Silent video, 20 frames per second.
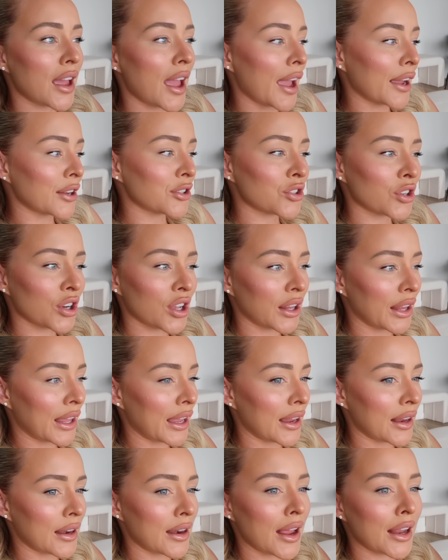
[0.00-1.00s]
extra
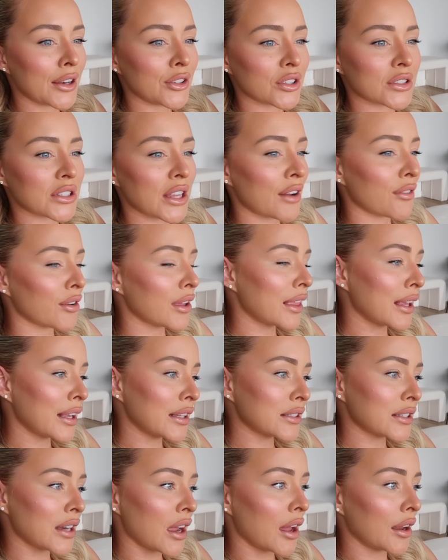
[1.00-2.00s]
clean and just
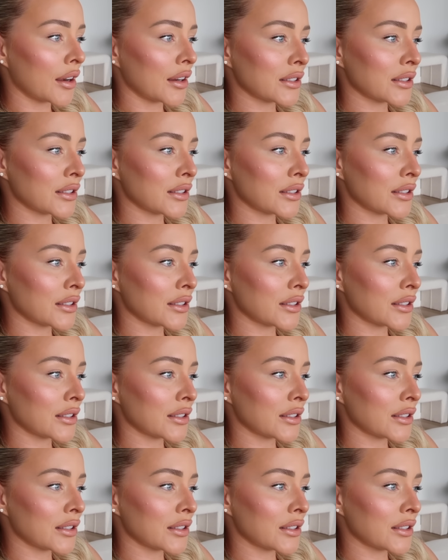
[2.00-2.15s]
everything's done,